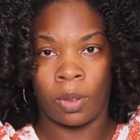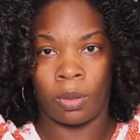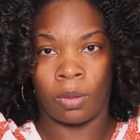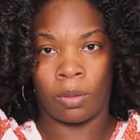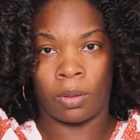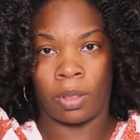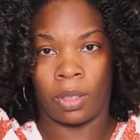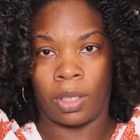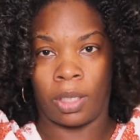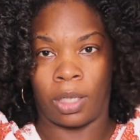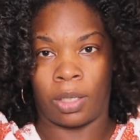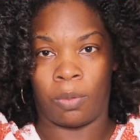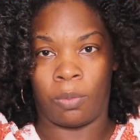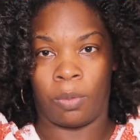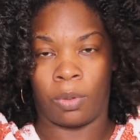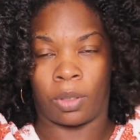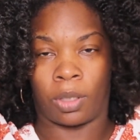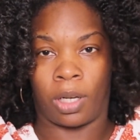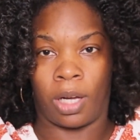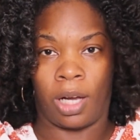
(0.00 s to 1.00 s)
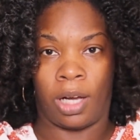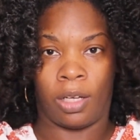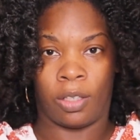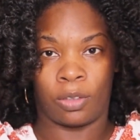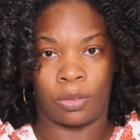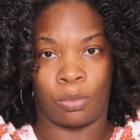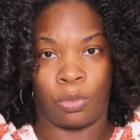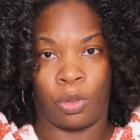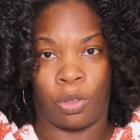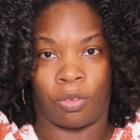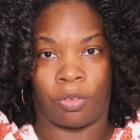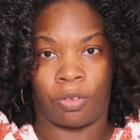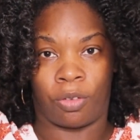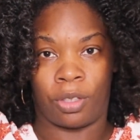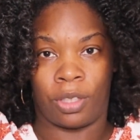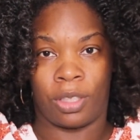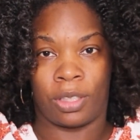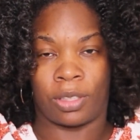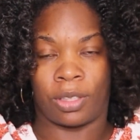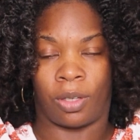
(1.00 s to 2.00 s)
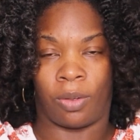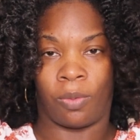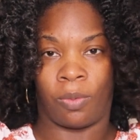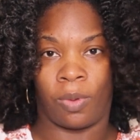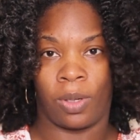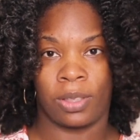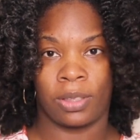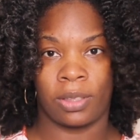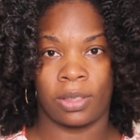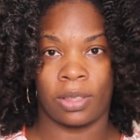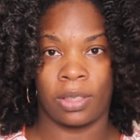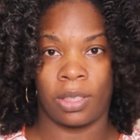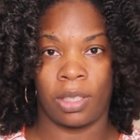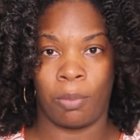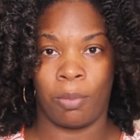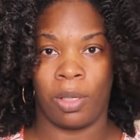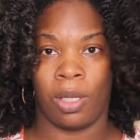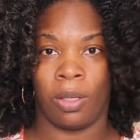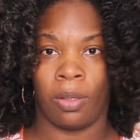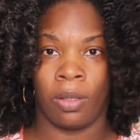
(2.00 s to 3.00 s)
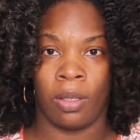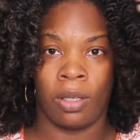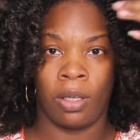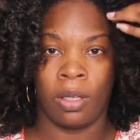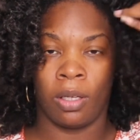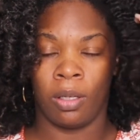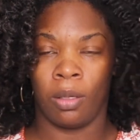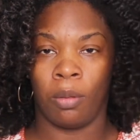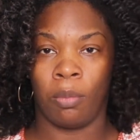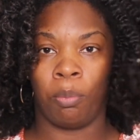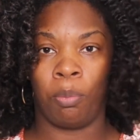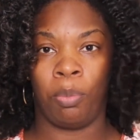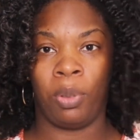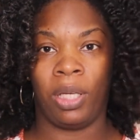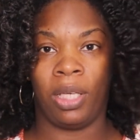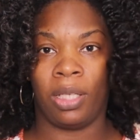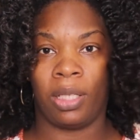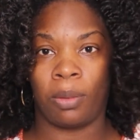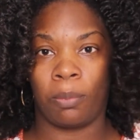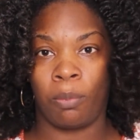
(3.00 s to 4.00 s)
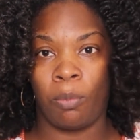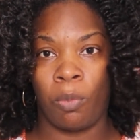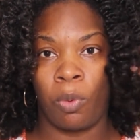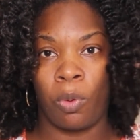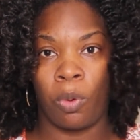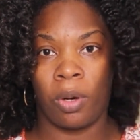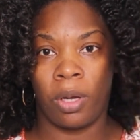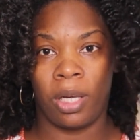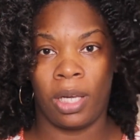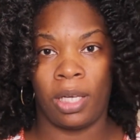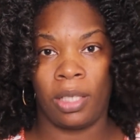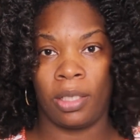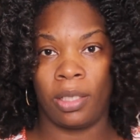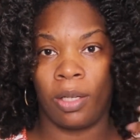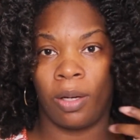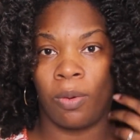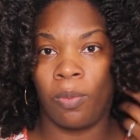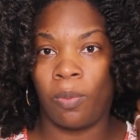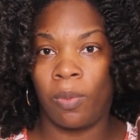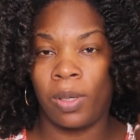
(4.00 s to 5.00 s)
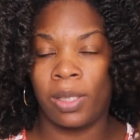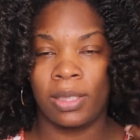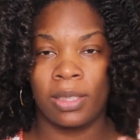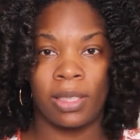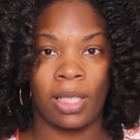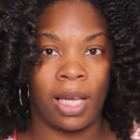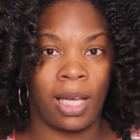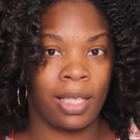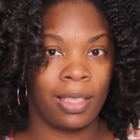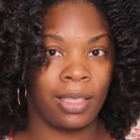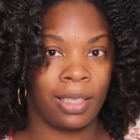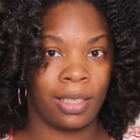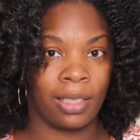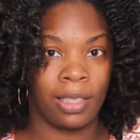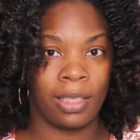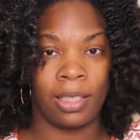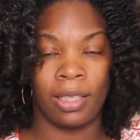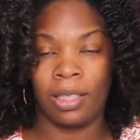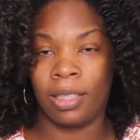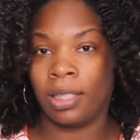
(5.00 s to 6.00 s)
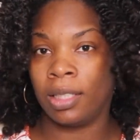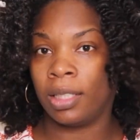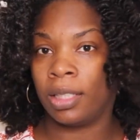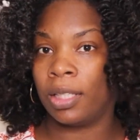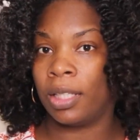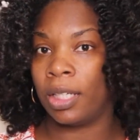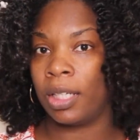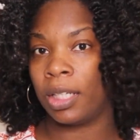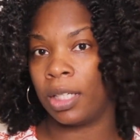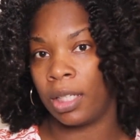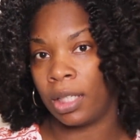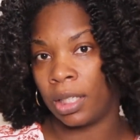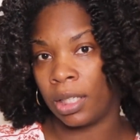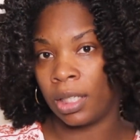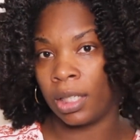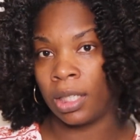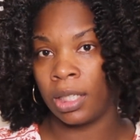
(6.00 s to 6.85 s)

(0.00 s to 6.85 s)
Okay, I don't want to cause more frizz on pick more edit on one side than the other.